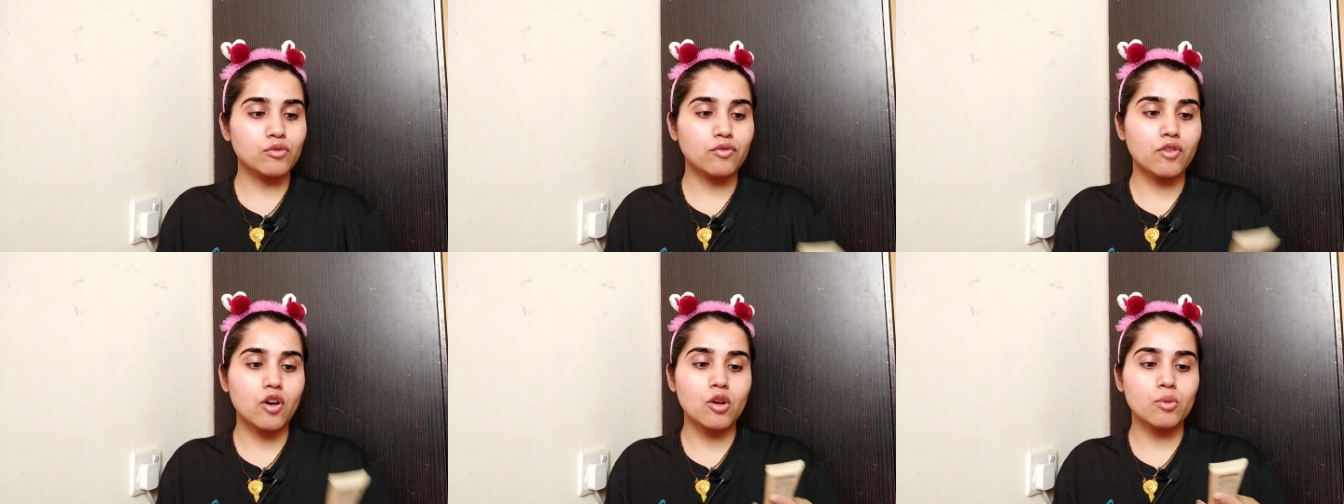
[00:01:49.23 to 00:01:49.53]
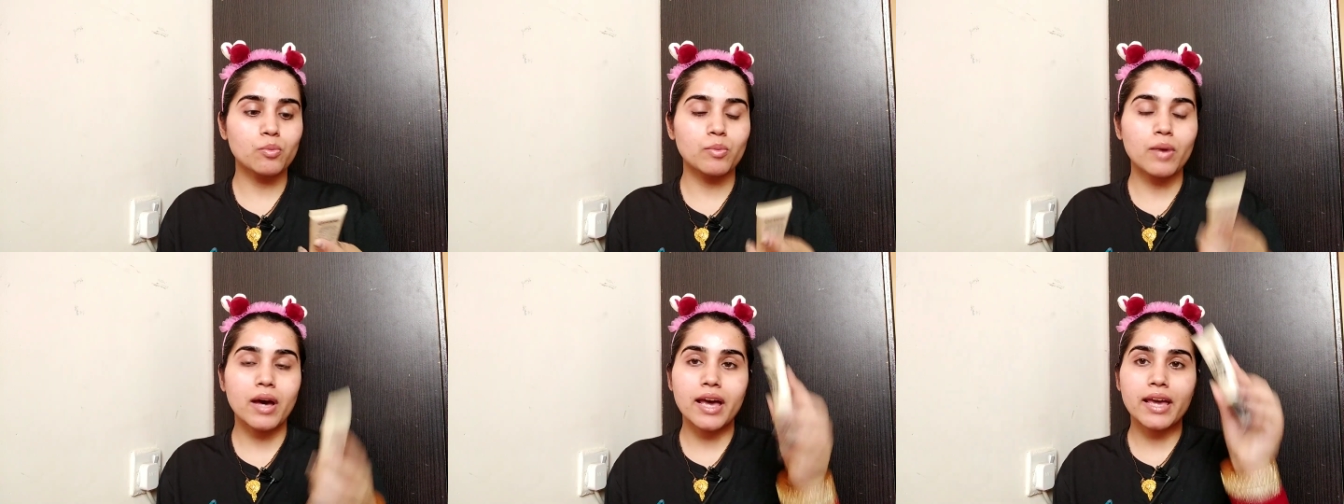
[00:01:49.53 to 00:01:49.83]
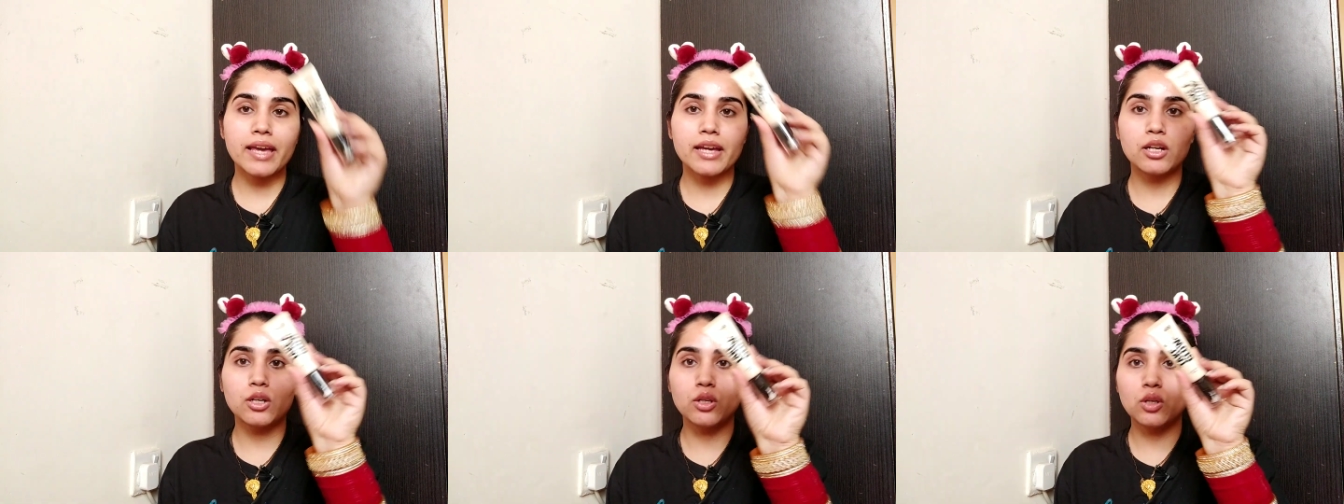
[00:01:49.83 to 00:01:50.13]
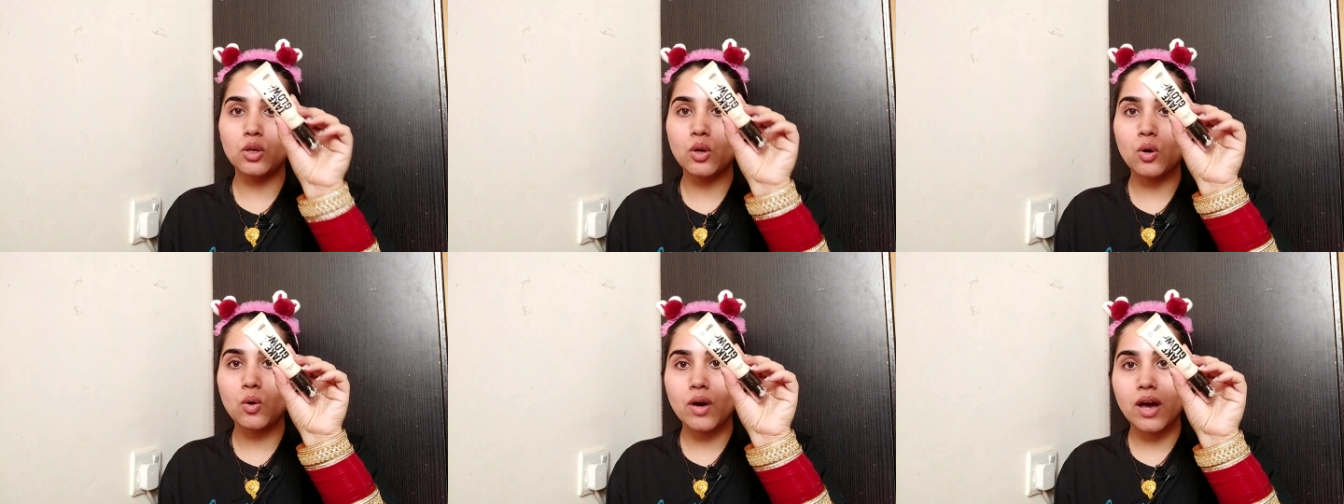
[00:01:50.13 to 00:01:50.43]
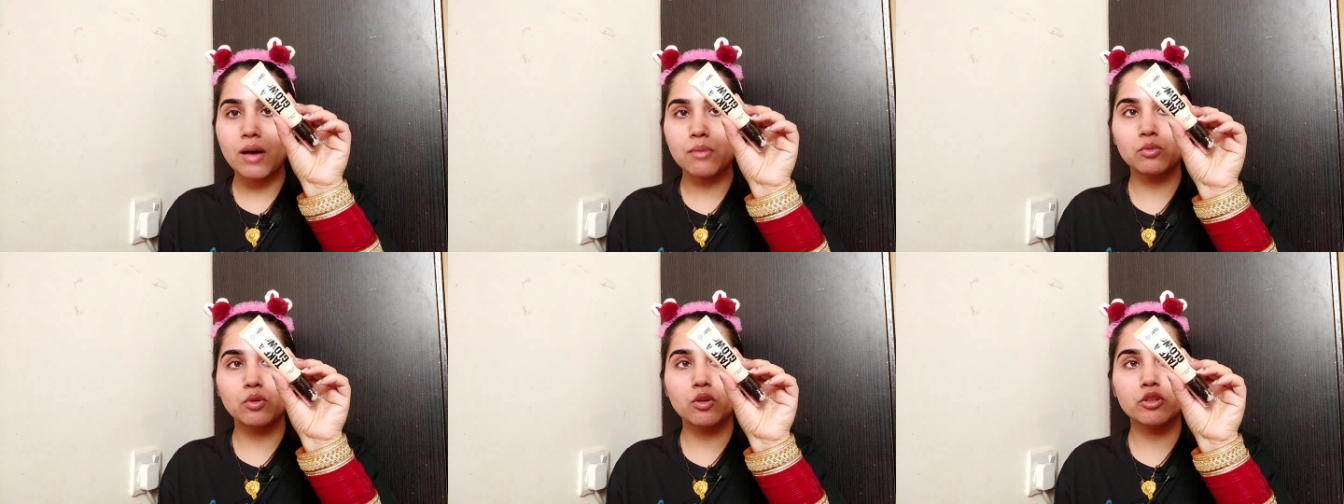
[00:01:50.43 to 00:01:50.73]
for my glow,
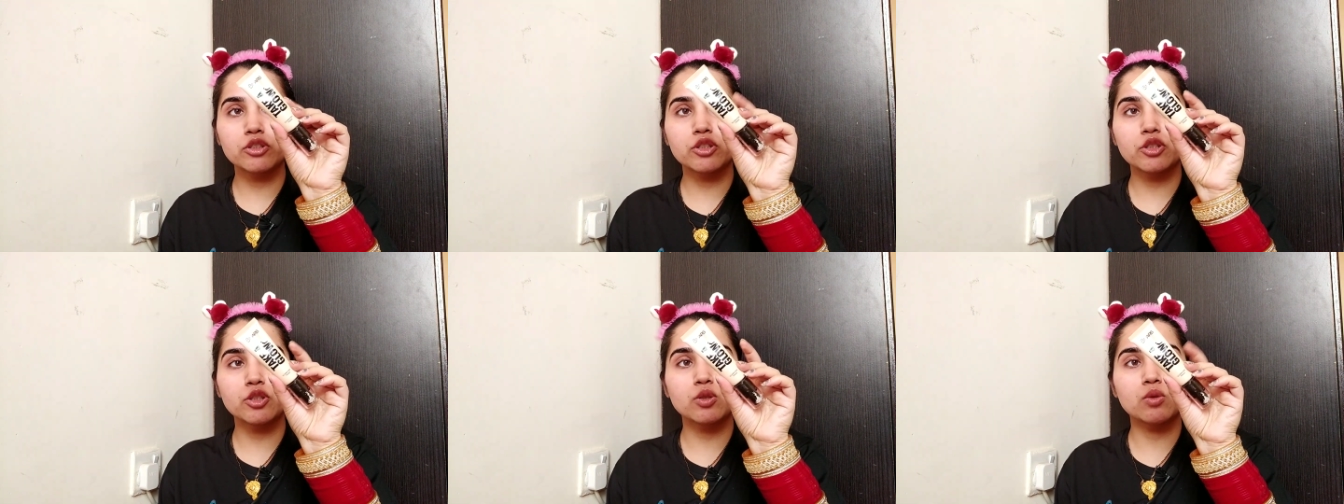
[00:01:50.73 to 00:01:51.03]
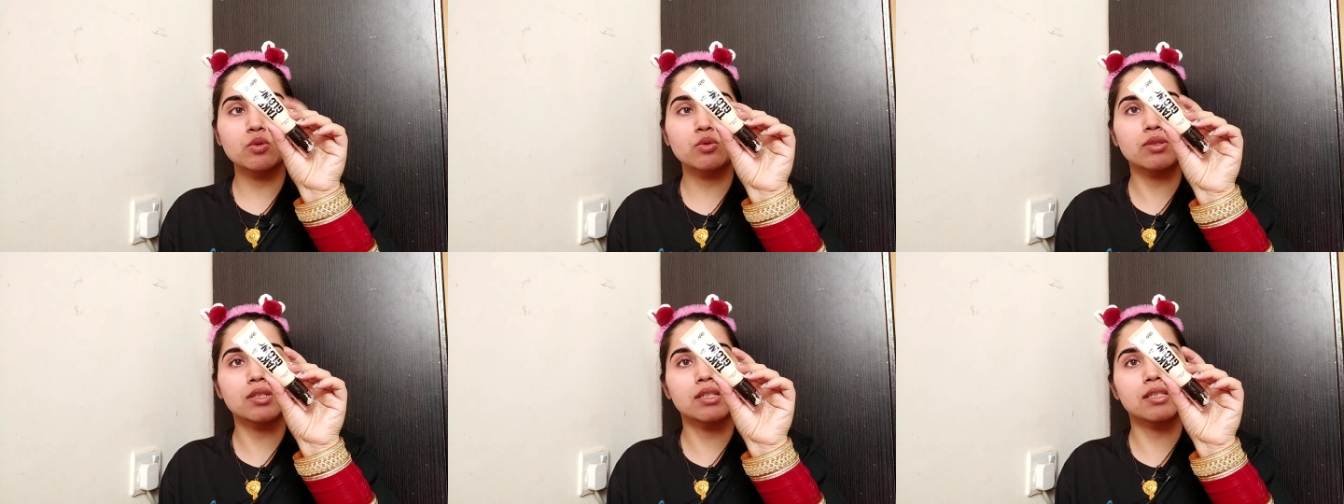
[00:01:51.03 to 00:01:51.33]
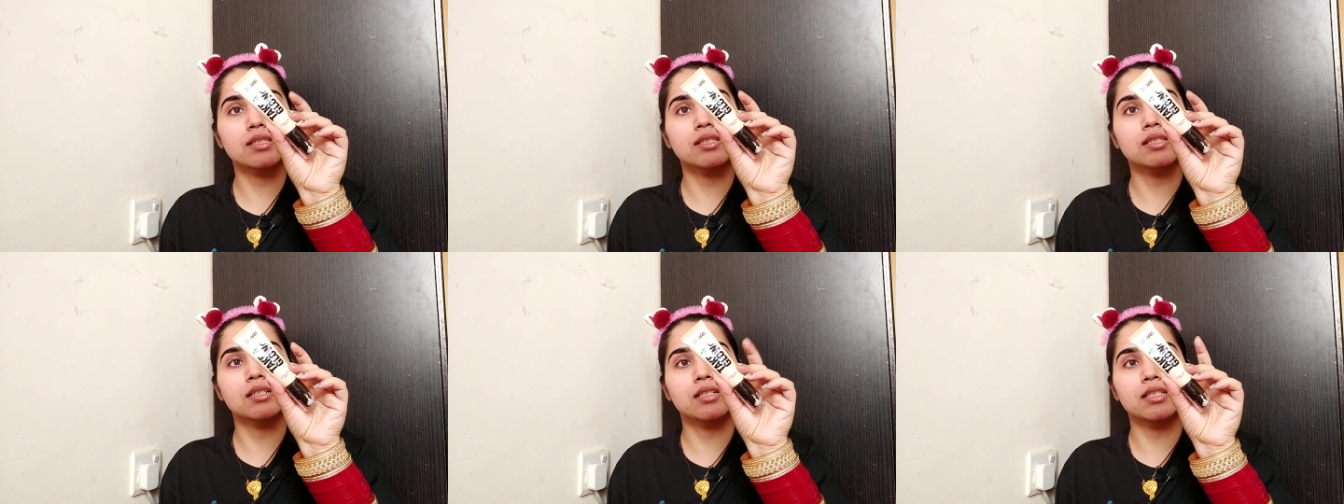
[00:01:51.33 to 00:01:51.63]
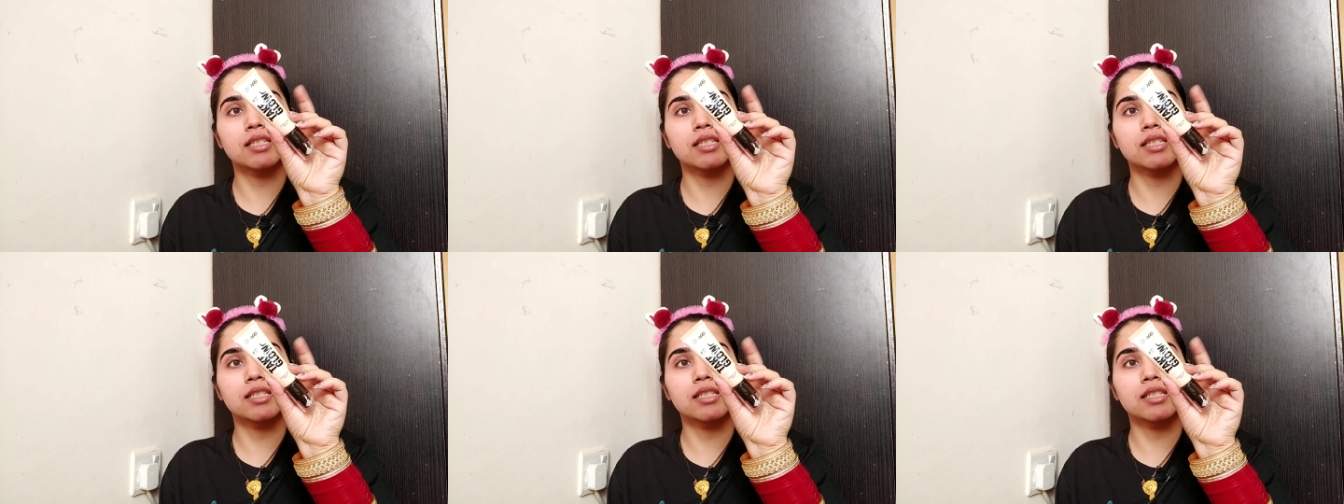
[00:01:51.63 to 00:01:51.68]
I'm going to use this